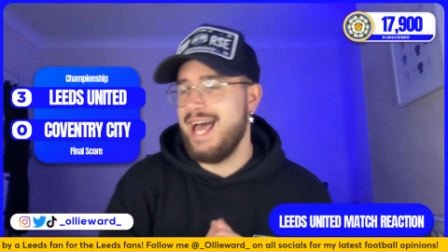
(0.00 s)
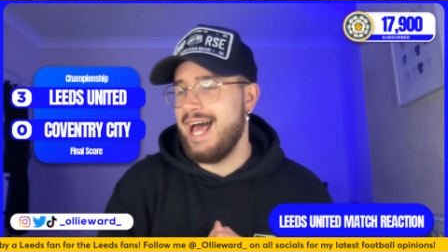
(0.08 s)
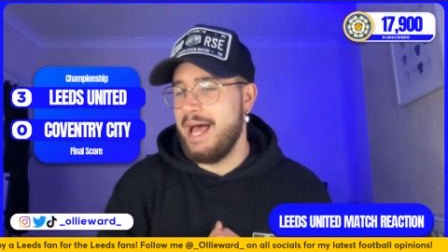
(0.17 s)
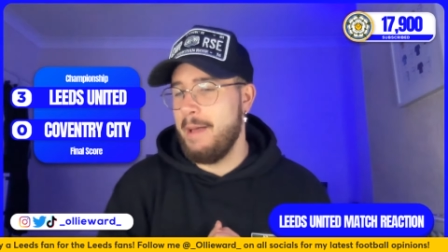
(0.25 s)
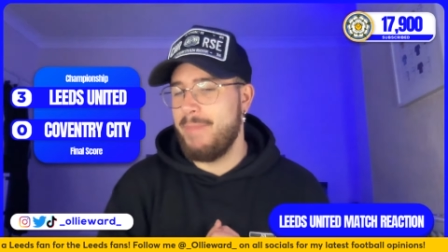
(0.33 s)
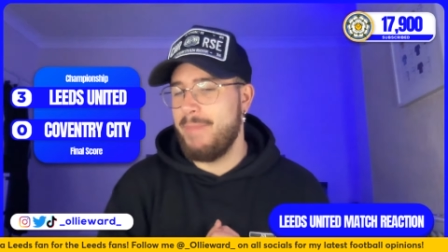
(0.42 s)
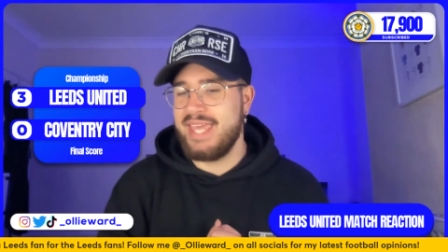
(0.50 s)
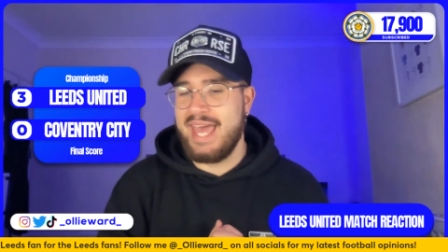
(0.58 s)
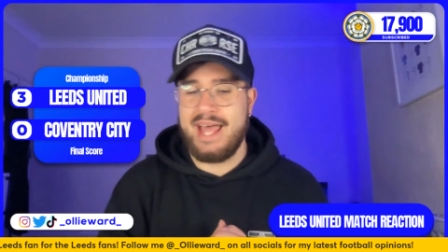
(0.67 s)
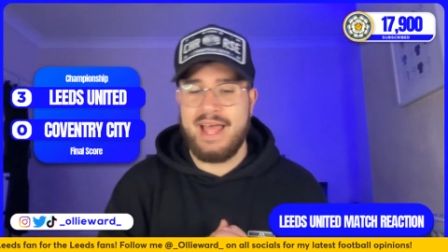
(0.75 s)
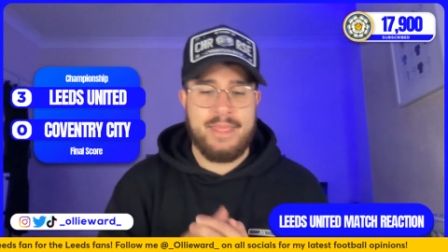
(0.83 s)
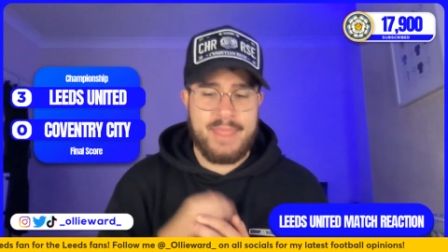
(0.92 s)
Uh, but
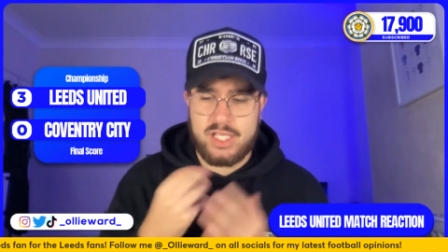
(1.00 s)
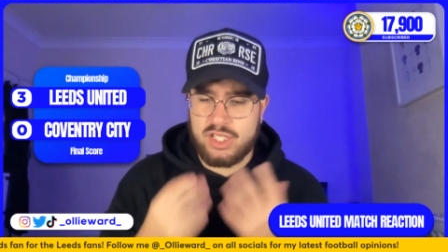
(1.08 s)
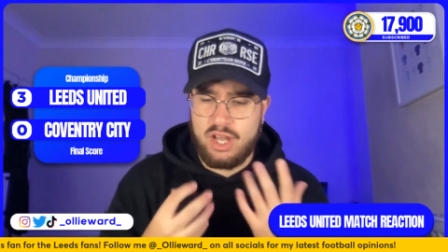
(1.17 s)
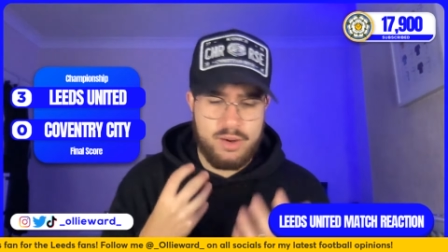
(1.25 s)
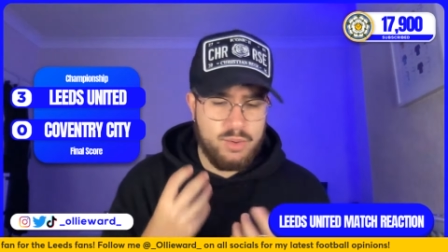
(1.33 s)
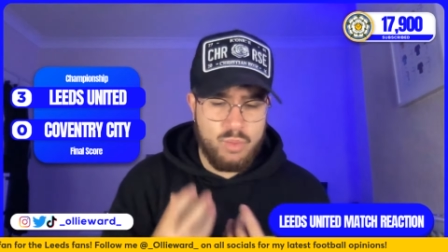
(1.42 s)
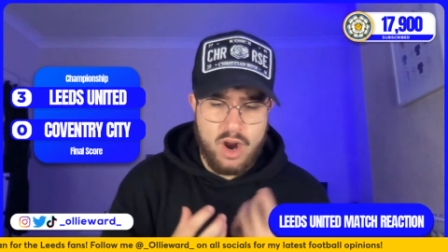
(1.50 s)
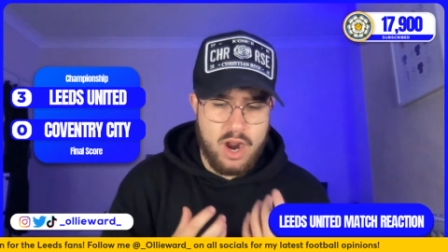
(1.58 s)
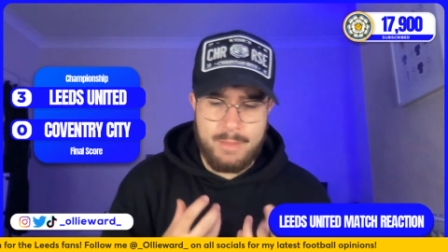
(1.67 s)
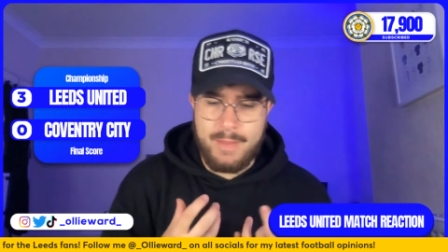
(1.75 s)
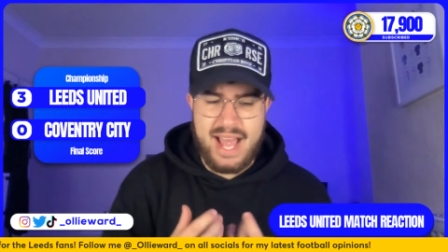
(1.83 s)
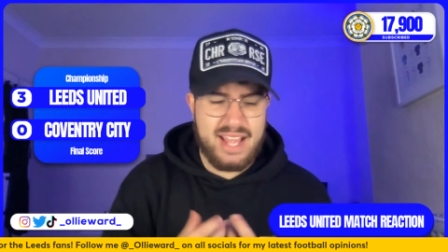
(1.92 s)
yeah, that's kind of where
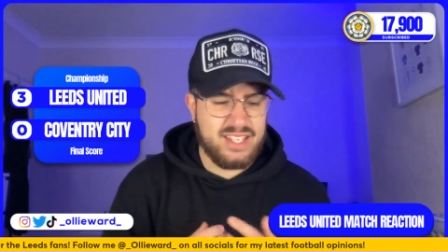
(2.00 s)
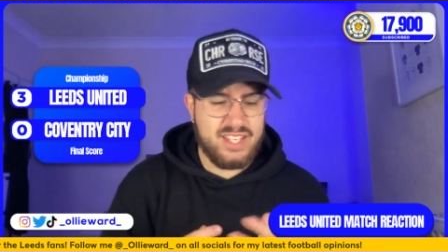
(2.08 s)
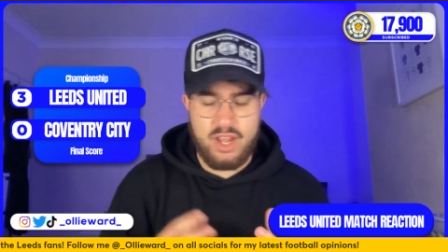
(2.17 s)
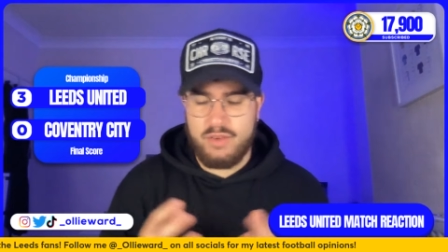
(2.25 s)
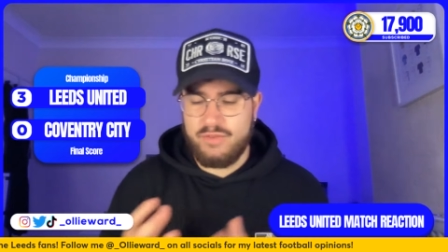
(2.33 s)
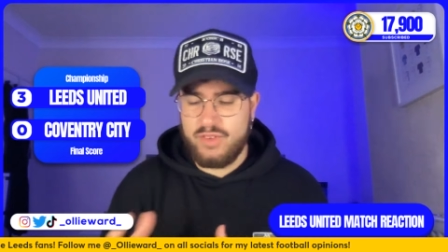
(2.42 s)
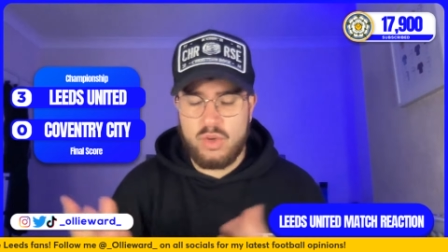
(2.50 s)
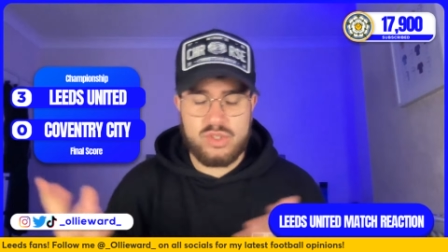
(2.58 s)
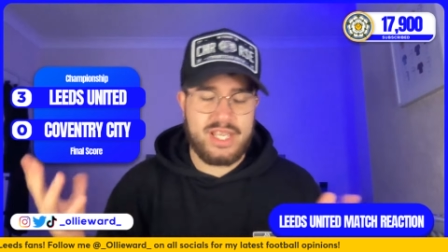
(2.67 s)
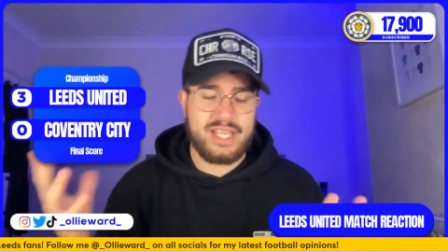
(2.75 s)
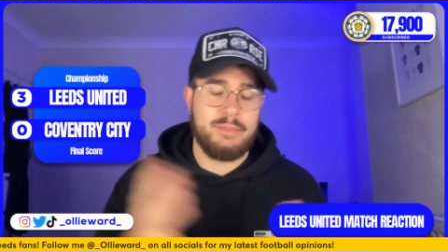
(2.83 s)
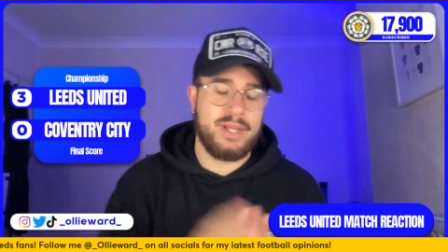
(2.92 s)
I'm at. You know, views
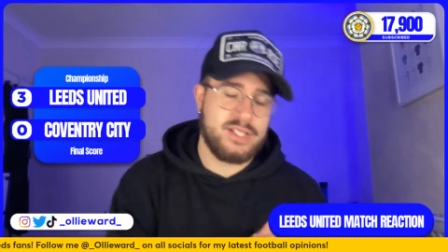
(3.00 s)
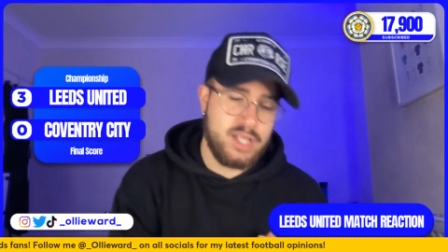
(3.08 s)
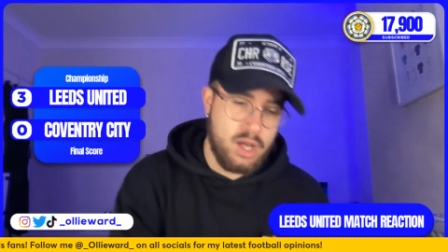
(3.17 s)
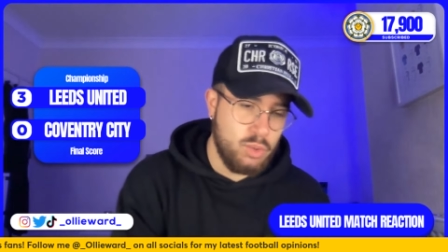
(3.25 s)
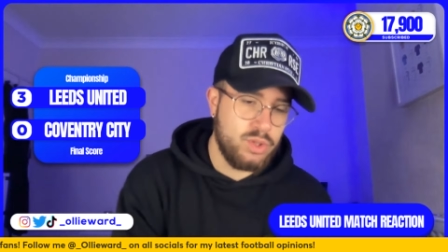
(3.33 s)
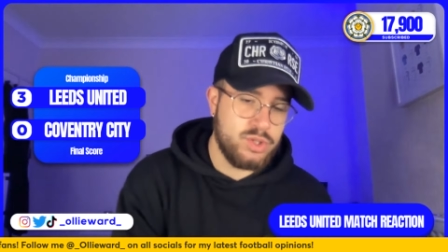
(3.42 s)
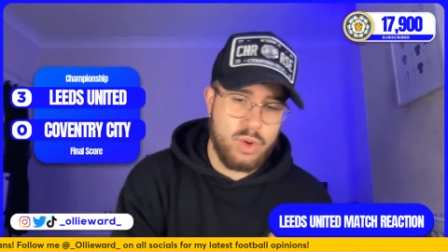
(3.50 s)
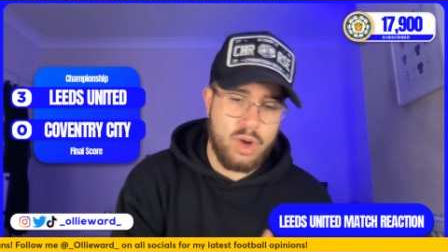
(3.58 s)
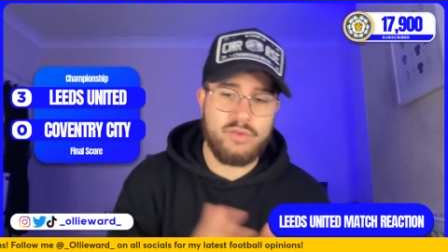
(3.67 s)
take a big toll as well.